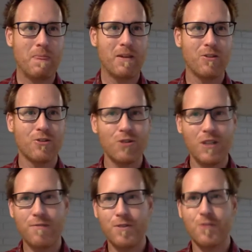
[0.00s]
So
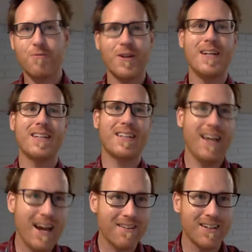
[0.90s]
if your friend
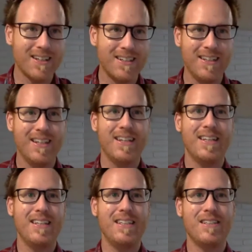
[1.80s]
Karen
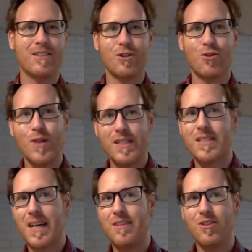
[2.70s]
is
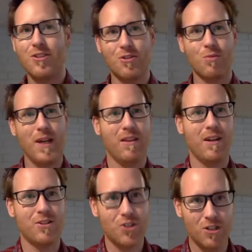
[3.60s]
criticizing your weight
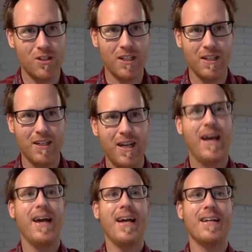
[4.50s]
loss journey,
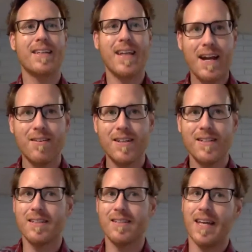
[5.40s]
and Karen
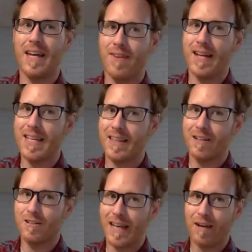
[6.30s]
doesn't have any
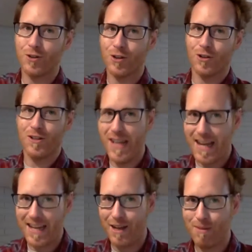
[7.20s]
letters after her
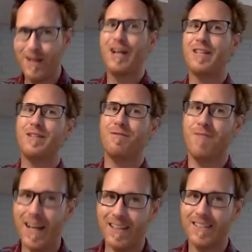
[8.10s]
name to
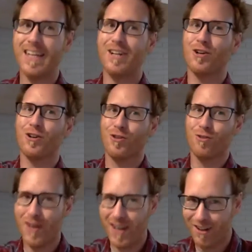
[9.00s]
validate her
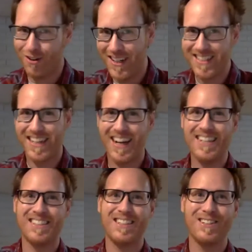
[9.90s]

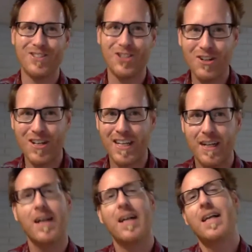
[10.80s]
criticizing your journey,
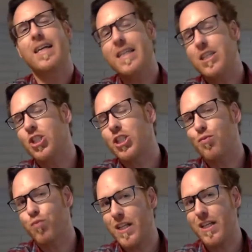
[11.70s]
is she
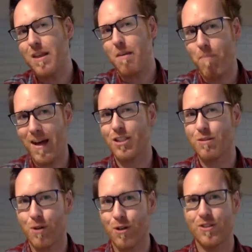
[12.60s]
really the best
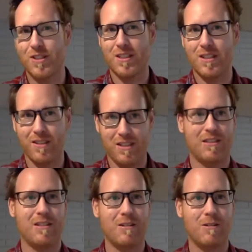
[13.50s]
person to
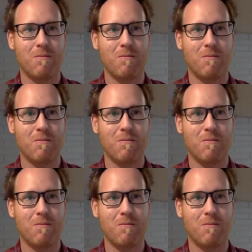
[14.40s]
listen to?